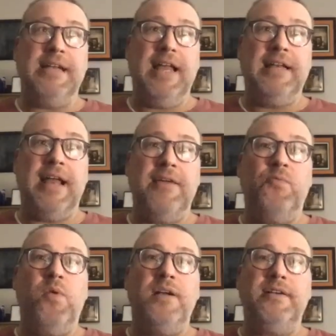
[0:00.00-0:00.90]
and I
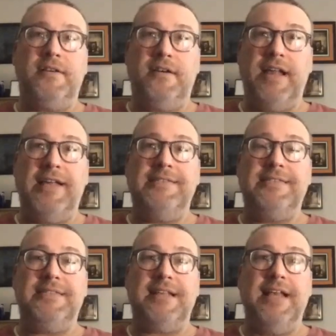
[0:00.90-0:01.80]
wondered
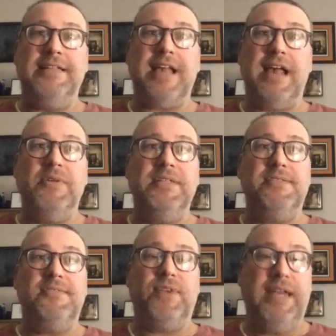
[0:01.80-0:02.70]
as as I
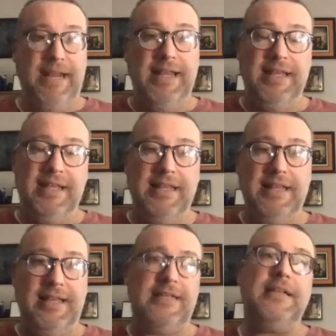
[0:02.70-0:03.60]
was reading
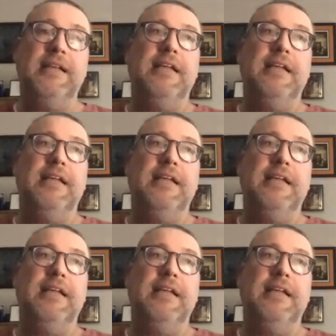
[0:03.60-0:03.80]
it